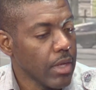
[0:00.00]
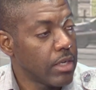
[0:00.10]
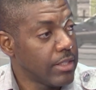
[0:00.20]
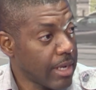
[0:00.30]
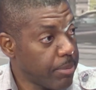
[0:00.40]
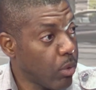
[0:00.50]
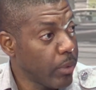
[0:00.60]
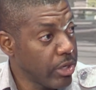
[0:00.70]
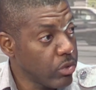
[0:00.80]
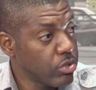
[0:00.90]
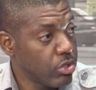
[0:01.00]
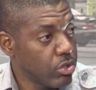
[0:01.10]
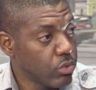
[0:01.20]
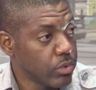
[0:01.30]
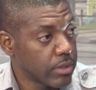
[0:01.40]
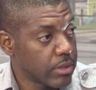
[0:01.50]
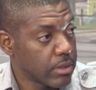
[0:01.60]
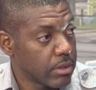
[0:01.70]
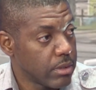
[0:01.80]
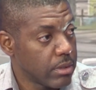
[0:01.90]
the type of windows you use.
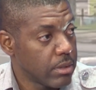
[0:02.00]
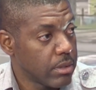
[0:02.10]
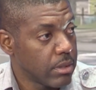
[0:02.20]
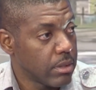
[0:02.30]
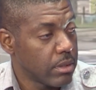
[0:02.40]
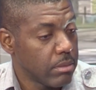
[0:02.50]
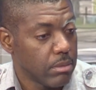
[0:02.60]
Mm-hmm.